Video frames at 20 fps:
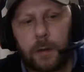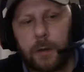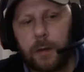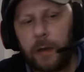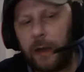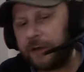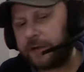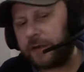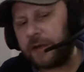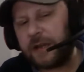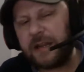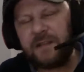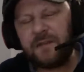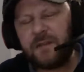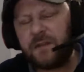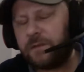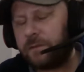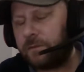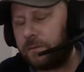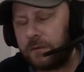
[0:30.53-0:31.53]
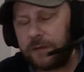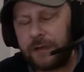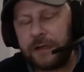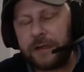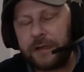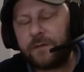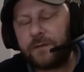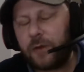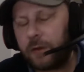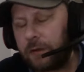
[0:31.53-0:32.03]
And I lead a
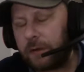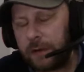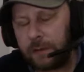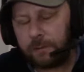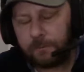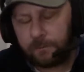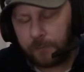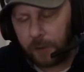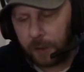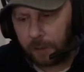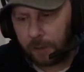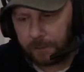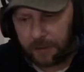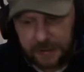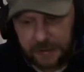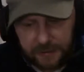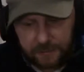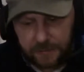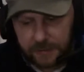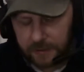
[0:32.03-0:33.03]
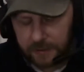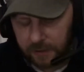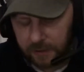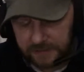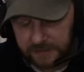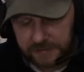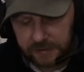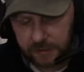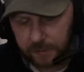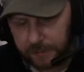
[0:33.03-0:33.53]
very bohemian
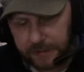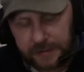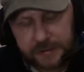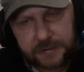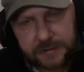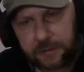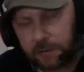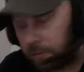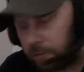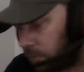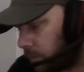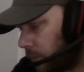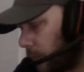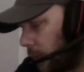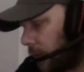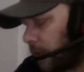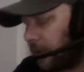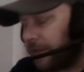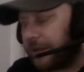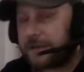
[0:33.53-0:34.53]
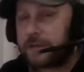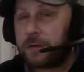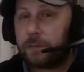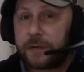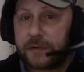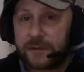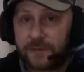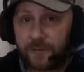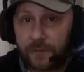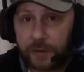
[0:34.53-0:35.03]
lifestyle, but that's not what
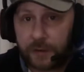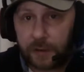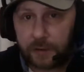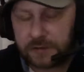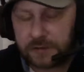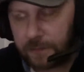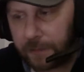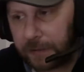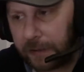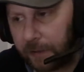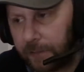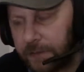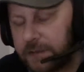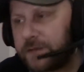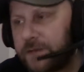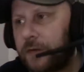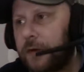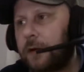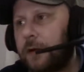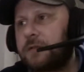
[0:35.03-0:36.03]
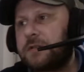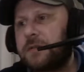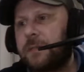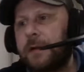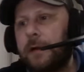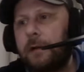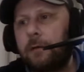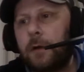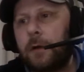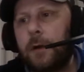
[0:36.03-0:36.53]
this video is about. This video is
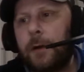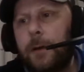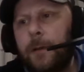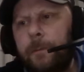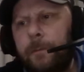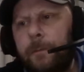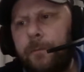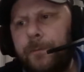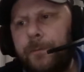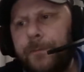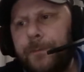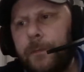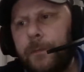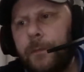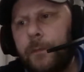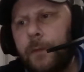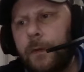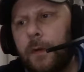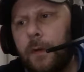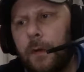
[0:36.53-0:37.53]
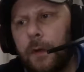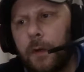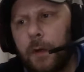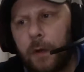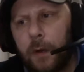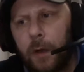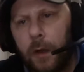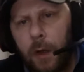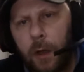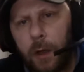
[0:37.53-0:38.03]
about um,
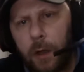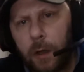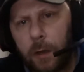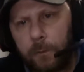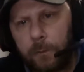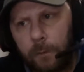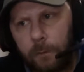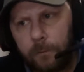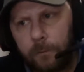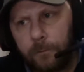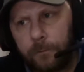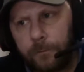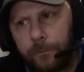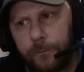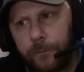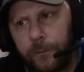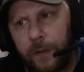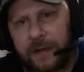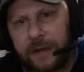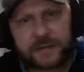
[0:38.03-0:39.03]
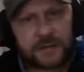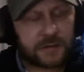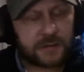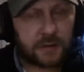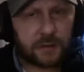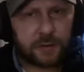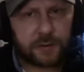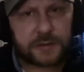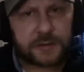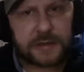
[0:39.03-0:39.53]
as the
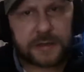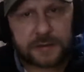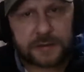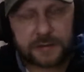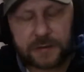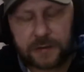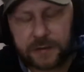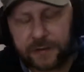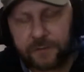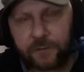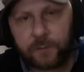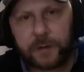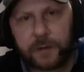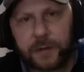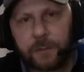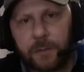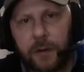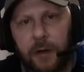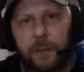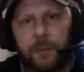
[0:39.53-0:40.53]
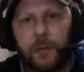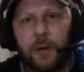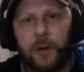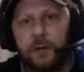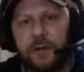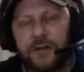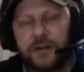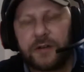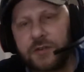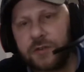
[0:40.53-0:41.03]
title says, living with bipolar
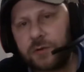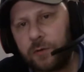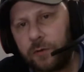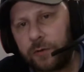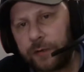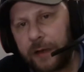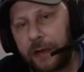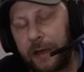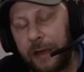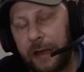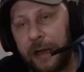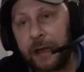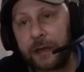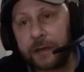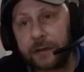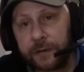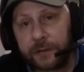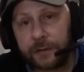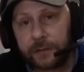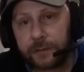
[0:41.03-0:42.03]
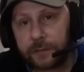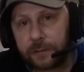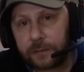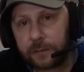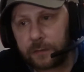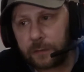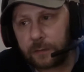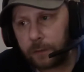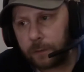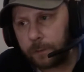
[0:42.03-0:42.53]
disorder and
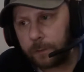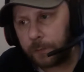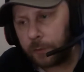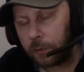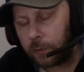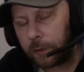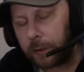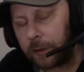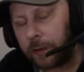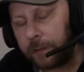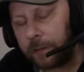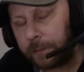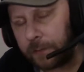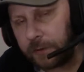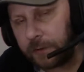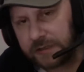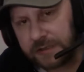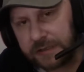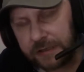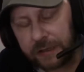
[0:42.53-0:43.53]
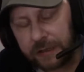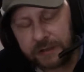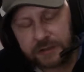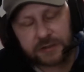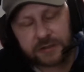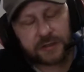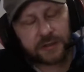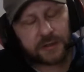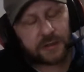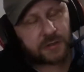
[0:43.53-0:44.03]
borderline
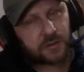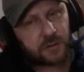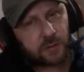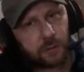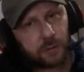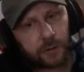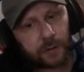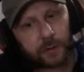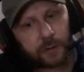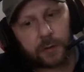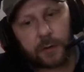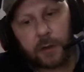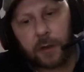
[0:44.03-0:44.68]
personality disorder.